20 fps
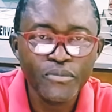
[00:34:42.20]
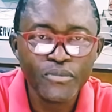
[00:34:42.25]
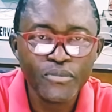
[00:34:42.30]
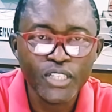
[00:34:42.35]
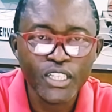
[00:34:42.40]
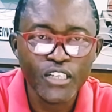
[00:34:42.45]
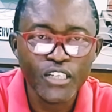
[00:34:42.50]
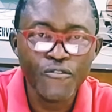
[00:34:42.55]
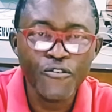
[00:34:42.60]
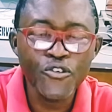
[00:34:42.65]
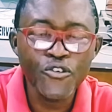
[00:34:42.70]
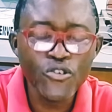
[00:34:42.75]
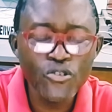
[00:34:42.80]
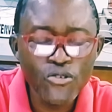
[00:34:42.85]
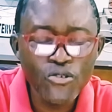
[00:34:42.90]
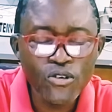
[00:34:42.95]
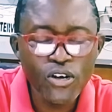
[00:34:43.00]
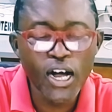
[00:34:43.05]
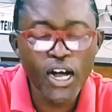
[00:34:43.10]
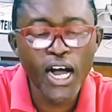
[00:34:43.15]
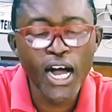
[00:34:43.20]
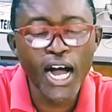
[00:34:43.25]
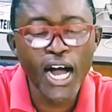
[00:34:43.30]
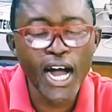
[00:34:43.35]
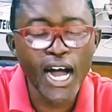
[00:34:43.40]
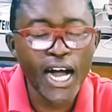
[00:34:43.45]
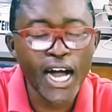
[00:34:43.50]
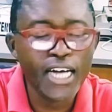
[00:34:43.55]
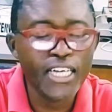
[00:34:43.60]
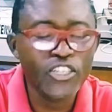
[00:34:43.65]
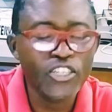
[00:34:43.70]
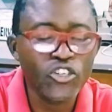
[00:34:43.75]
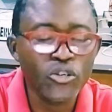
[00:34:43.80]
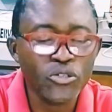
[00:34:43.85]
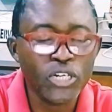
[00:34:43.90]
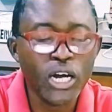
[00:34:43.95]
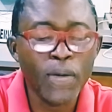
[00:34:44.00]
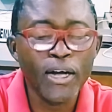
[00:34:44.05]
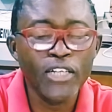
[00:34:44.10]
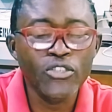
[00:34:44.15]
if you are a
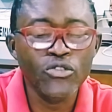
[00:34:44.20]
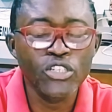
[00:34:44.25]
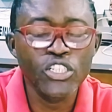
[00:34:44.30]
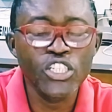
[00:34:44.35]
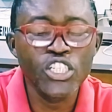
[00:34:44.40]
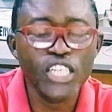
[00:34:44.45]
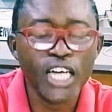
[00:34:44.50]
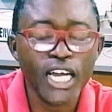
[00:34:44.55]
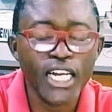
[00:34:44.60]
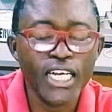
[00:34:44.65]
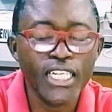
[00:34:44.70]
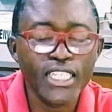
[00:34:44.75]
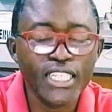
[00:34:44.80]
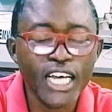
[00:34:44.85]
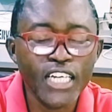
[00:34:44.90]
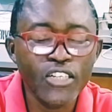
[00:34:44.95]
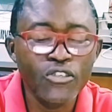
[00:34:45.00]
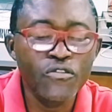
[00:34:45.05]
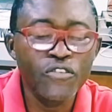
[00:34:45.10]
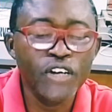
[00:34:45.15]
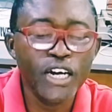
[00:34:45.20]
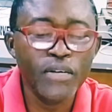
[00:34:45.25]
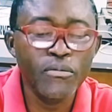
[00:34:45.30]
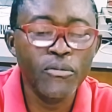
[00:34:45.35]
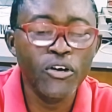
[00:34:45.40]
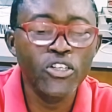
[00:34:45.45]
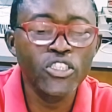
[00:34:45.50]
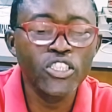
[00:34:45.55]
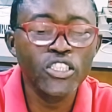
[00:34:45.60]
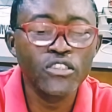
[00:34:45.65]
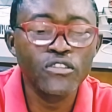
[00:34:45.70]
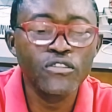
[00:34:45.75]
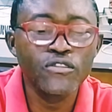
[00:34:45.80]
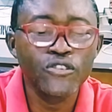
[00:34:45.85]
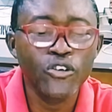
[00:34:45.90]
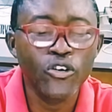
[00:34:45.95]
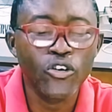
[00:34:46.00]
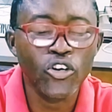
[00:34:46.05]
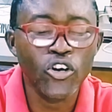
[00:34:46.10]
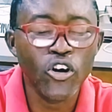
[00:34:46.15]
subscriber to this channel, thank you very much for
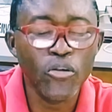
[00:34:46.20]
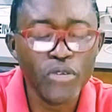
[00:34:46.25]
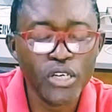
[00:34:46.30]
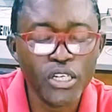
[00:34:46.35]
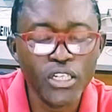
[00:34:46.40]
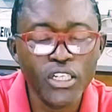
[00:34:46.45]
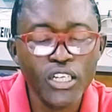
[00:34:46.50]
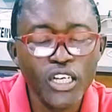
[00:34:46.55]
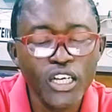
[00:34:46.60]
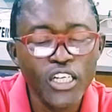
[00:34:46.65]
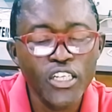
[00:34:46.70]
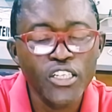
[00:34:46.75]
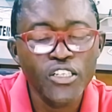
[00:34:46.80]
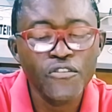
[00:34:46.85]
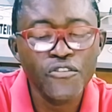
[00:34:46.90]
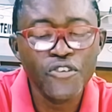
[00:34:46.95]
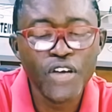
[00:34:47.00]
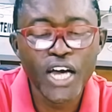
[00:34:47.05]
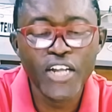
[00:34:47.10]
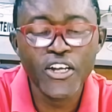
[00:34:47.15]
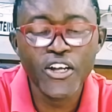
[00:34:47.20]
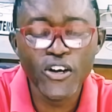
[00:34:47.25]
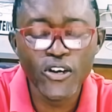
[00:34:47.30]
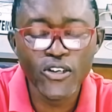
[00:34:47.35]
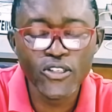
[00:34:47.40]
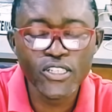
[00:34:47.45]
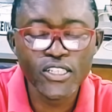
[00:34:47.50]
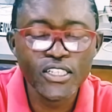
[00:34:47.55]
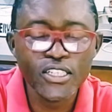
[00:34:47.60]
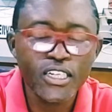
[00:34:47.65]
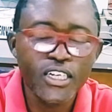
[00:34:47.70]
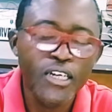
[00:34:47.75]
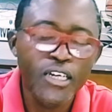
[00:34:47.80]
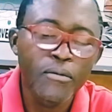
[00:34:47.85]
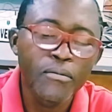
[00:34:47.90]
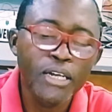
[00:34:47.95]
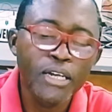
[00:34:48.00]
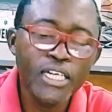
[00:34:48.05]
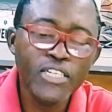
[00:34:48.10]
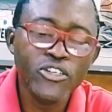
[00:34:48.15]
coming. If you are not,
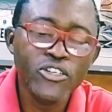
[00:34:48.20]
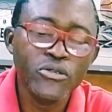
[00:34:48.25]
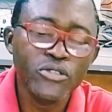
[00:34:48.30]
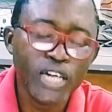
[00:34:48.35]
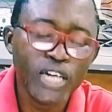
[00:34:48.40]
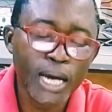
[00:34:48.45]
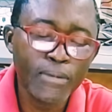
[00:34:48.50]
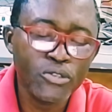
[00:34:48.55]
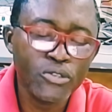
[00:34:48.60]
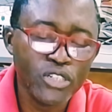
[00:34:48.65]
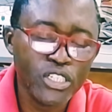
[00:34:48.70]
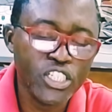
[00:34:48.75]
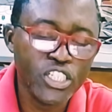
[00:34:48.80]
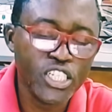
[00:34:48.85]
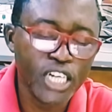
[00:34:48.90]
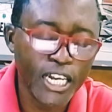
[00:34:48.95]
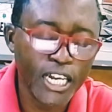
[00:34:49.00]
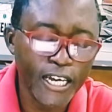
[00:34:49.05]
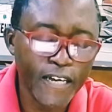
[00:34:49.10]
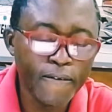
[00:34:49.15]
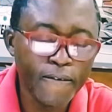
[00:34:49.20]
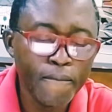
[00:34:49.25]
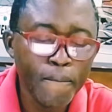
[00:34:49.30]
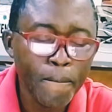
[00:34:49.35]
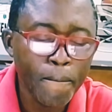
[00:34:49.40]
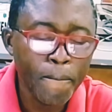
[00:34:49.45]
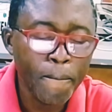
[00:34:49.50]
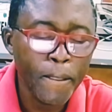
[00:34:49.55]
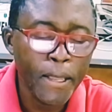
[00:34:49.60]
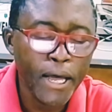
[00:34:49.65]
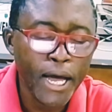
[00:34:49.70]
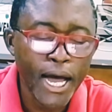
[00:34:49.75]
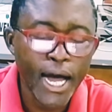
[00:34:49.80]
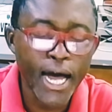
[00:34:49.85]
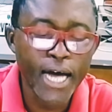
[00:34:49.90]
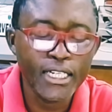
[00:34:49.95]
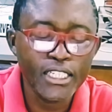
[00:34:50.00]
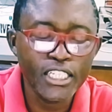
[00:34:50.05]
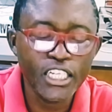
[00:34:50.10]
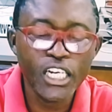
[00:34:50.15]
please subscribe to this channel.
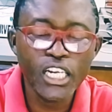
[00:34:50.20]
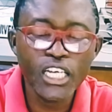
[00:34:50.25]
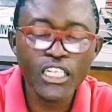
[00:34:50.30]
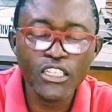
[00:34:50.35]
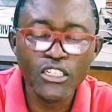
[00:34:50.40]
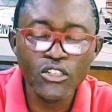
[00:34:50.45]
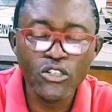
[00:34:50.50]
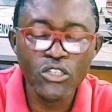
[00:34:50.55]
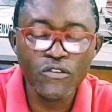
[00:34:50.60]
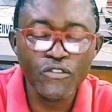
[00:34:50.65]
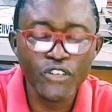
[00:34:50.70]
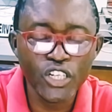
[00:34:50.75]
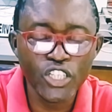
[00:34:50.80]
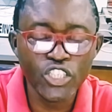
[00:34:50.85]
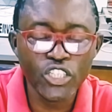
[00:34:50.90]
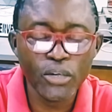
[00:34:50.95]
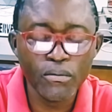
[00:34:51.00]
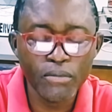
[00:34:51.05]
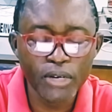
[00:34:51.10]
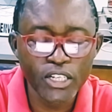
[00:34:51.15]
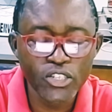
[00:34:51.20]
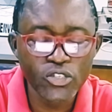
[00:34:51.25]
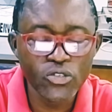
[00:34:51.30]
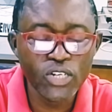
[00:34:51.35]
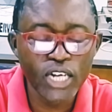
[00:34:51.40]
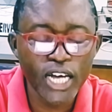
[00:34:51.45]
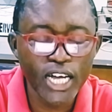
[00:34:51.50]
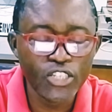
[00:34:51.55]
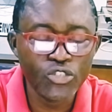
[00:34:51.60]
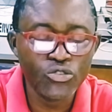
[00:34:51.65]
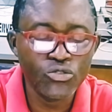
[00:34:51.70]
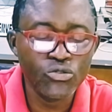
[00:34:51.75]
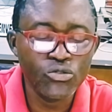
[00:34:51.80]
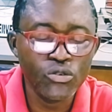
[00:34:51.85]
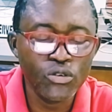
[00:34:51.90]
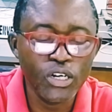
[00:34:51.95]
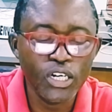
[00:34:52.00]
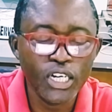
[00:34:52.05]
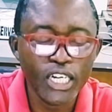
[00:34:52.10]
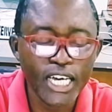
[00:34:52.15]
and click the notification bell so that you
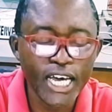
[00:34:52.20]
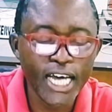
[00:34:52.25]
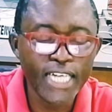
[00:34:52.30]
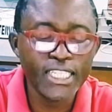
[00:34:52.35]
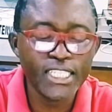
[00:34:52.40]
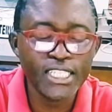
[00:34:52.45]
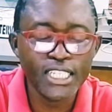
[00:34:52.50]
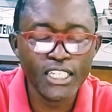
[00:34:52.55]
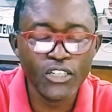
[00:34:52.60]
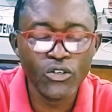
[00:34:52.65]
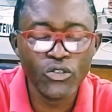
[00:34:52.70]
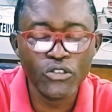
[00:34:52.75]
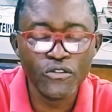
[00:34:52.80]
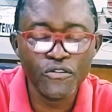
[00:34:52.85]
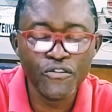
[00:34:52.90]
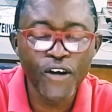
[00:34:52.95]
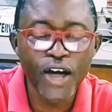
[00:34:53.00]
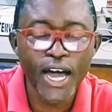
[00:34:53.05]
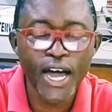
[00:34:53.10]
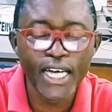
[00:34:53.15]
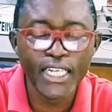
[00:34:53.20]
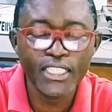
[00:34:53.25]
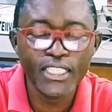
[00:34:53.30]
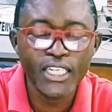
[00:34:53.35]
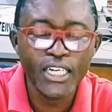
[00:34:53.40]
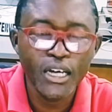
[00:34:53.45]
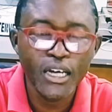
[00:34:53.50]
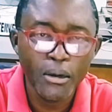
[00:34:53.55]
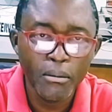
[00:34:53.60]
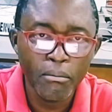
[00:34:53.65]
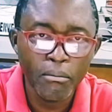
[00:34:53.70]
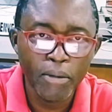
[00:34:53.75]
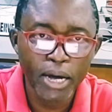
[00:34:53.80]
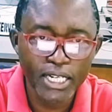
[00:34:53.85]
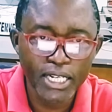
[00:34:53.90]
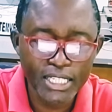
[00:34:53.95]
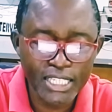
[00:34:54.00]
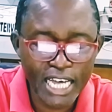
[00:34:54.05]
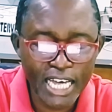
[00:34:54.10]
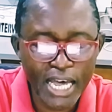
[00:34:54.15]
get notified by the
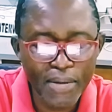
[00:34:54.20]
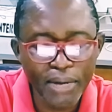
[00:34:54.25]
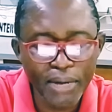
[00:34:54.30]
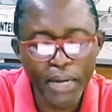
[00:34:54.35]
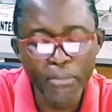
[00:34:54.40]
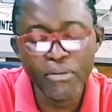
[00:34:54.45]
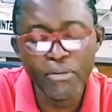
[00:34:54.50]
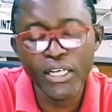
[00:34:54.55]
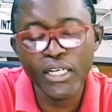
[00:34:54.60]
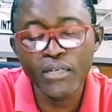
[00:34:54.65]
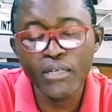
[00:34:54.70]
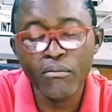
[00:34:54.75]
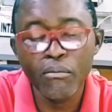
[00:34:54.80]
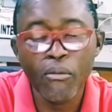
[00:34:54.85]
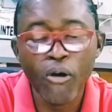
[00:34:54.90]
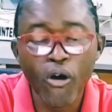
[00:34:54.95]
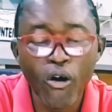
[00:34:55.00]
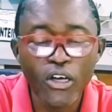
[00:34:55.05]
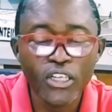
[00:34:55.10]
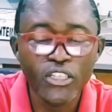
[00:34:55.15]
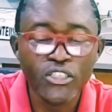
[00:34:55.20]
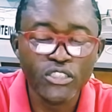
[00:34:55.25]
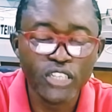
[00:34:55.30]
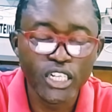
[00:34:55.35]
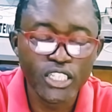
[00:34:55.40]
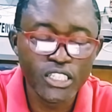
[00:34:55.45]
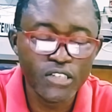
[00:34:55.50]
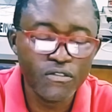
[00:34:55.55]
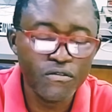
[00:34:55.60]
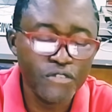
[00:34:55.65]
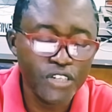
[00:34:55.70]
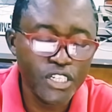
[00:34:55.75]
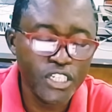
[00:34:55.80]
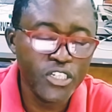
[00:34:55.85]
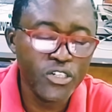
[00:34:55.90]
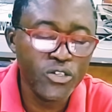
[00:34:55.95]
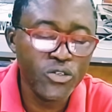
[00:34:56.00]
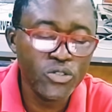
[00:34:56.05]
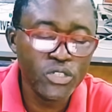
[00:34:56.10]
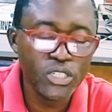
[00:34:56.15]
time I bring more interesting
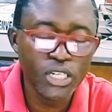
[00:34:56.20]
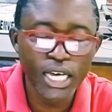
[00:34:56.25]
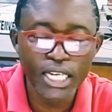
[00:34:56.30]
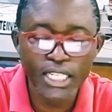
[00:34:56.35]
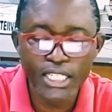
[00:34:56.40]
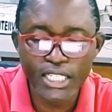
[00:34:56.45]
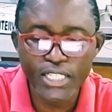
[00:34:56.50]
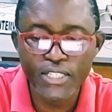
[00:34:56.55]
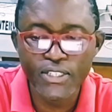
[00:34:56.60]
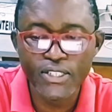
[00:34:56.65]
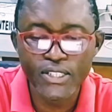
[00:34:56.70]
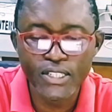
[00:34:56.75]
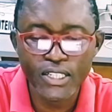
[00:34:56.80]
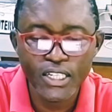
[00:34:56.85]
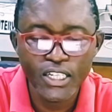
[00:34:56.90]
videos like this.